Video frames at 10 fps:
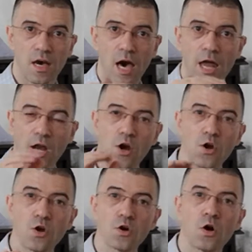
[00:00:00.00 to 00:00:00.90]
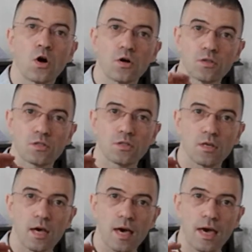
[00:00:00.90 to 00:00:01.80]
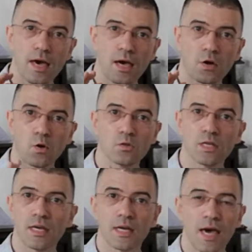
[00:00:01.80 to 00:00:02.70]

and you're not causing